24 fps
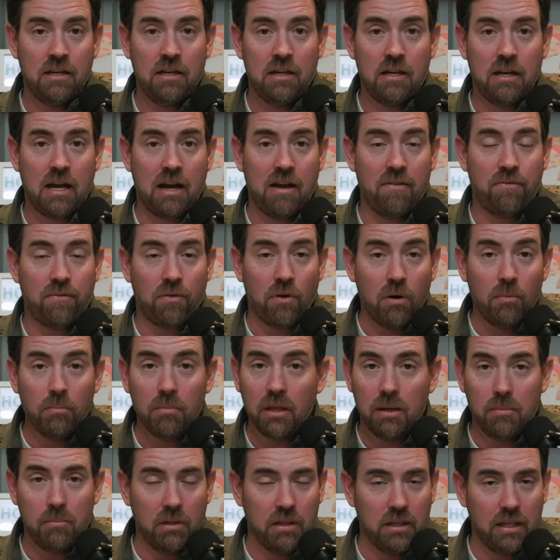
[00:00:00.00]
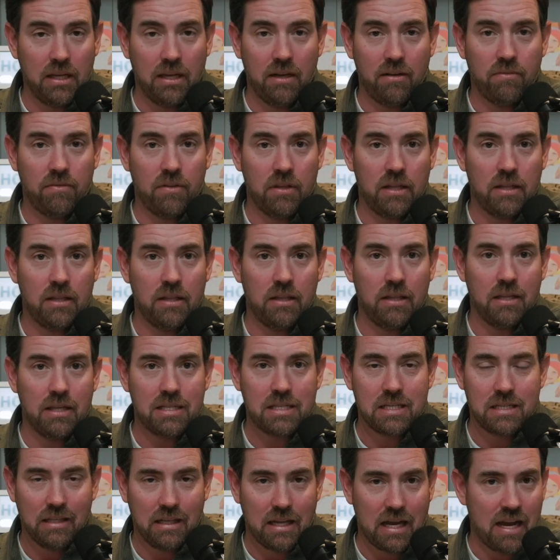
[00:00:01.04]
I firmly believe that
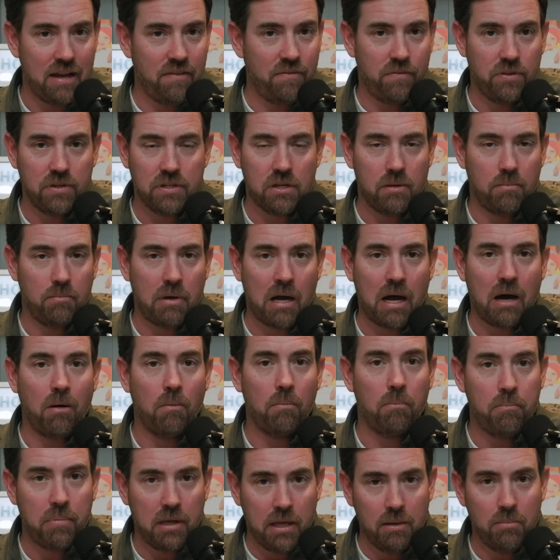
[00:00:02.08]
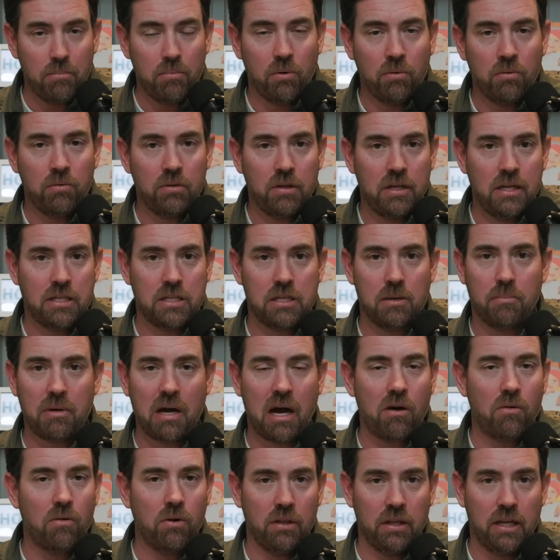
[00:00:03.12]
this life is about people. It's
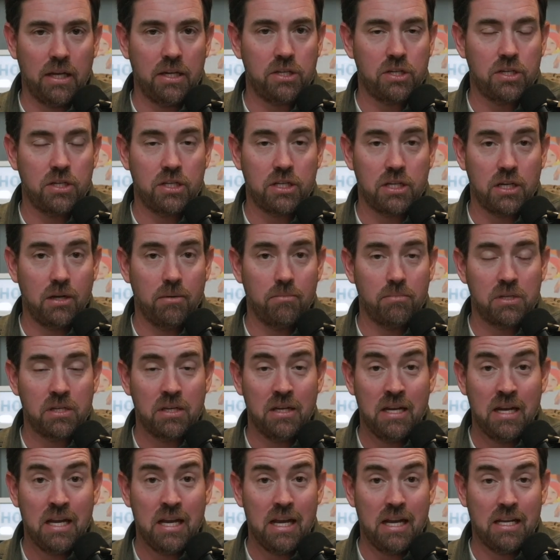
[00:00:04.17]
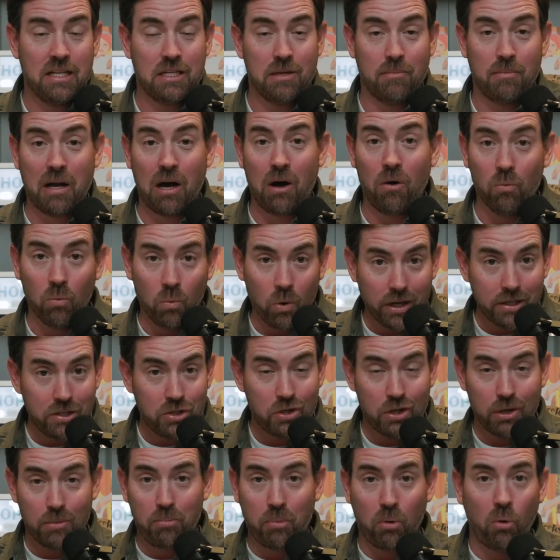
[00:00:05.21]
about relationships. It's about
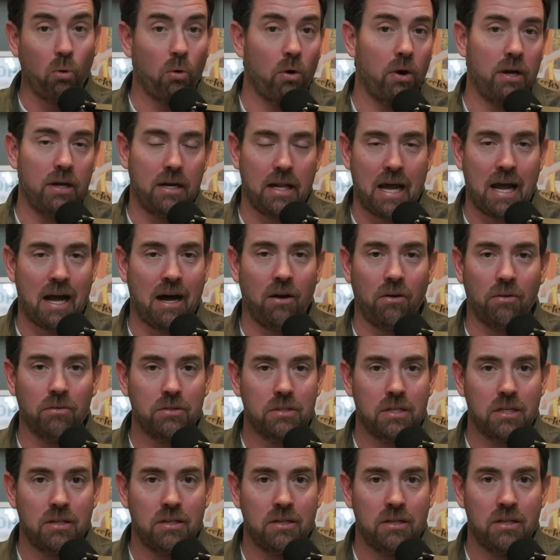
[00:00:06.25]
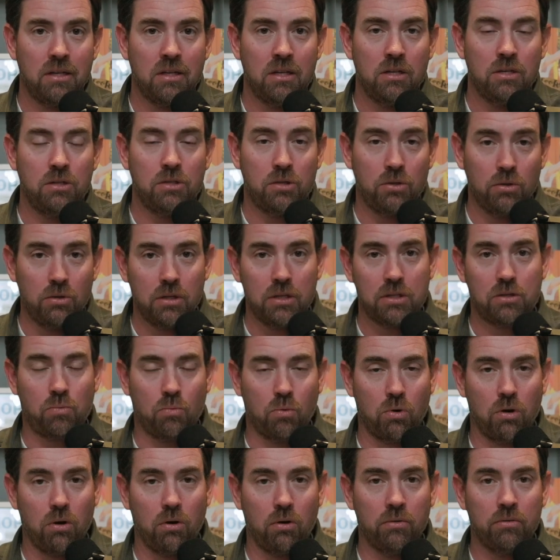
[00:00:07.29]
what you're pouring out to this
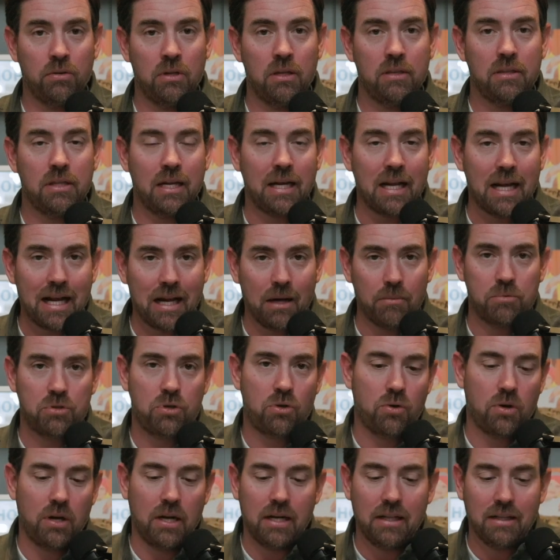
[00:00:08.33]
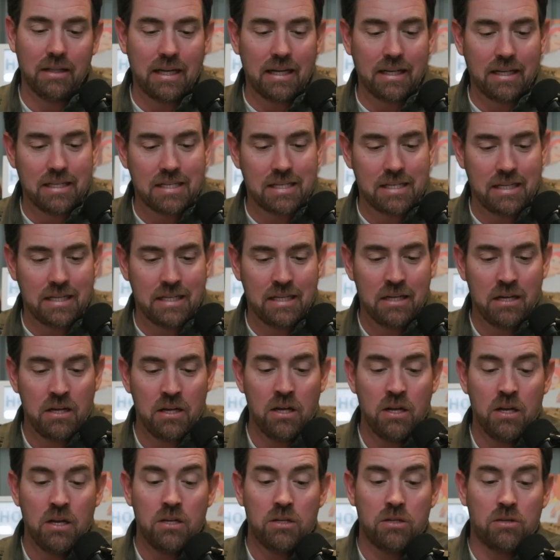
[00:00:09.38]
world that helps create a legacy.
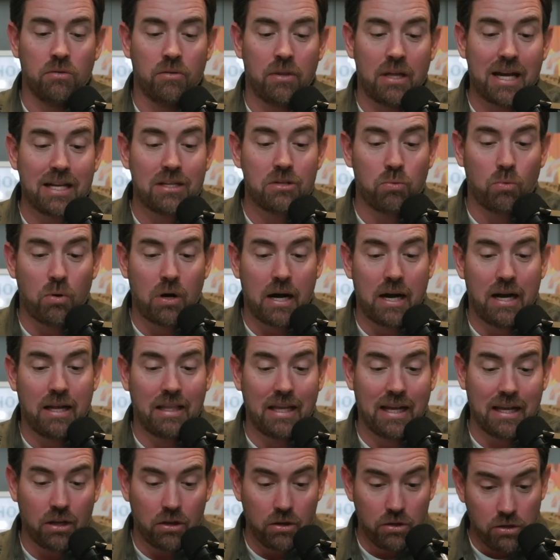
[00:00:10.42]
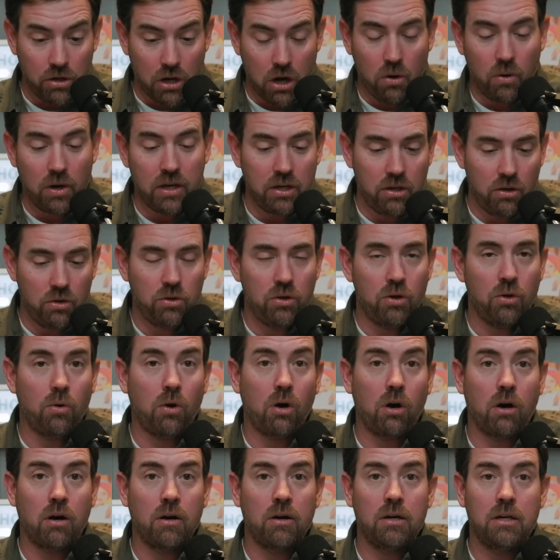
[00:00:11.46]
So that's why like knowing who you
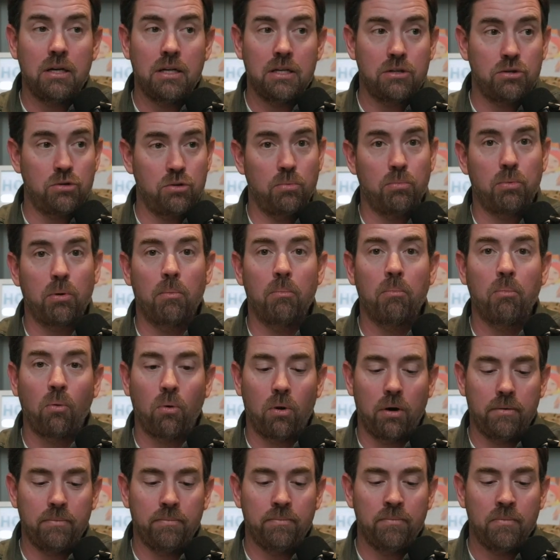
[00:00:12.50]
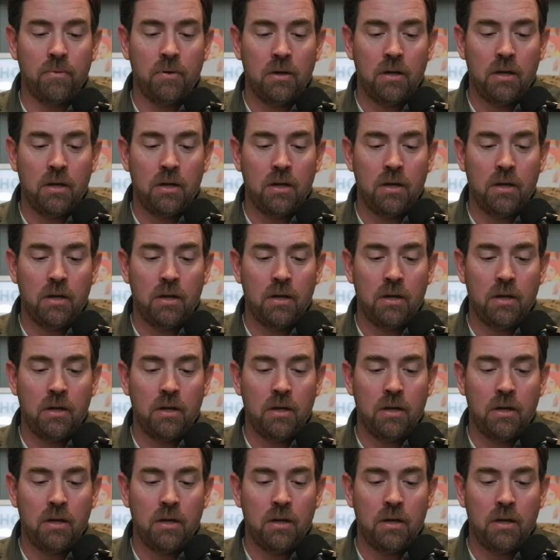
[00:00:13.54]
are is super important.